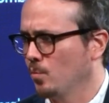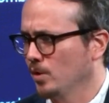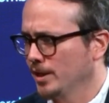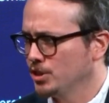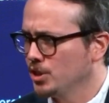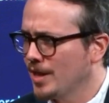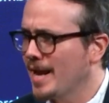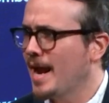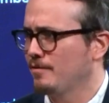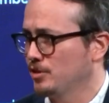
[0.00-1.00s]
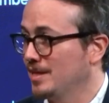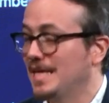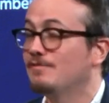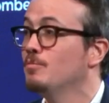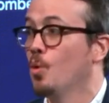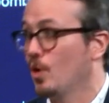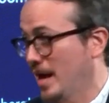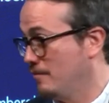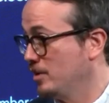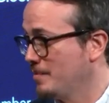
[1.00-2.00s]
Like, do they have to think even more
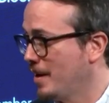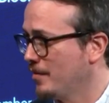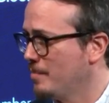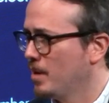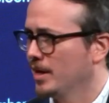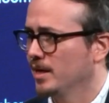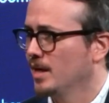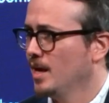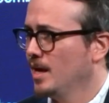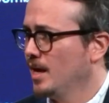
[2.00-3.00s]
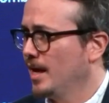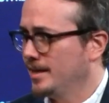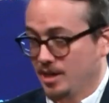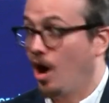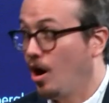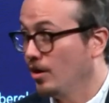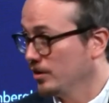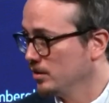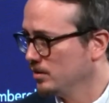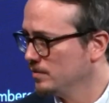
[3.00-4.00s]
carefully about their money, and is it harder?